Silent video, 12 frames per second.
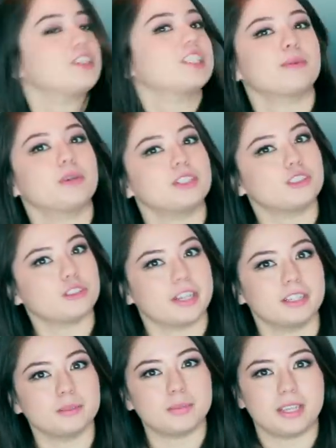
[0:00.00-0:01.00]
First time I ordered a
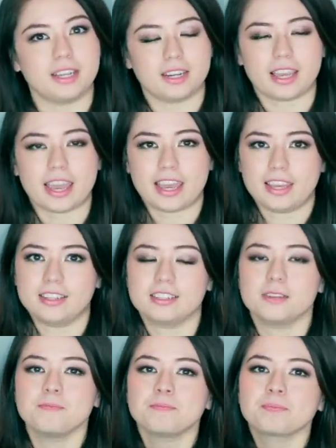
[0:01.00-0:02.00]
Triangl Bikini
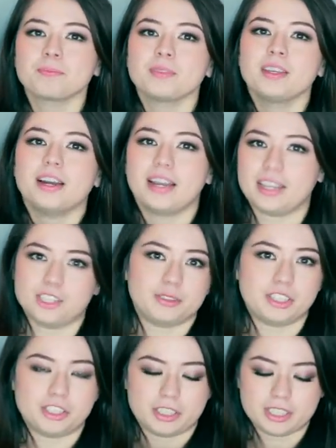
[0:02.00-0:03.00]
and I had to
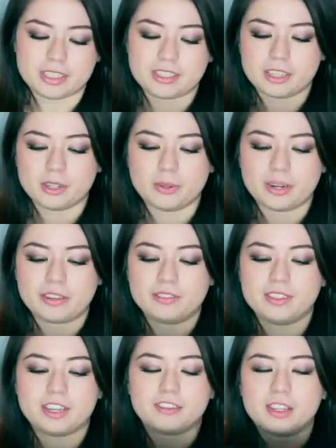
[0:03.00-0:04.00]
return it. So I
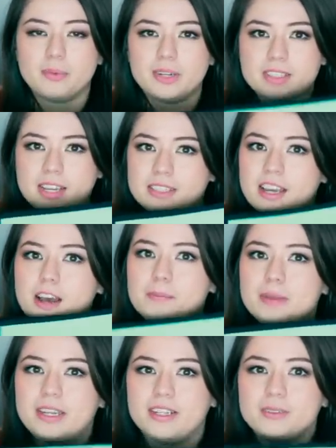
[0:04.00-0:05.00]
definitely went a size
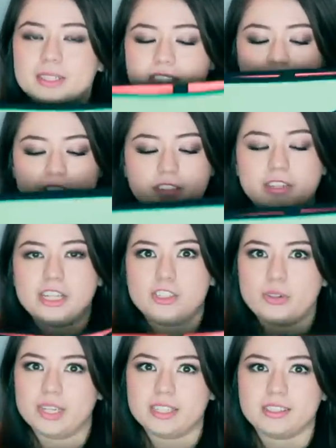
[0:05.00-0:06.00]
up, and it was definitely the right
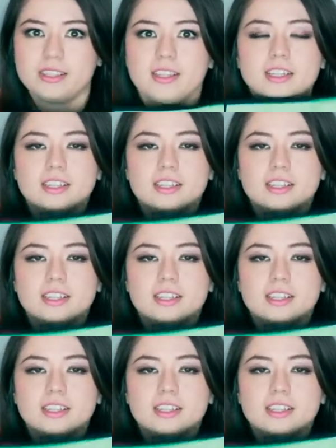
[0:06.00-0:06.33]
choice.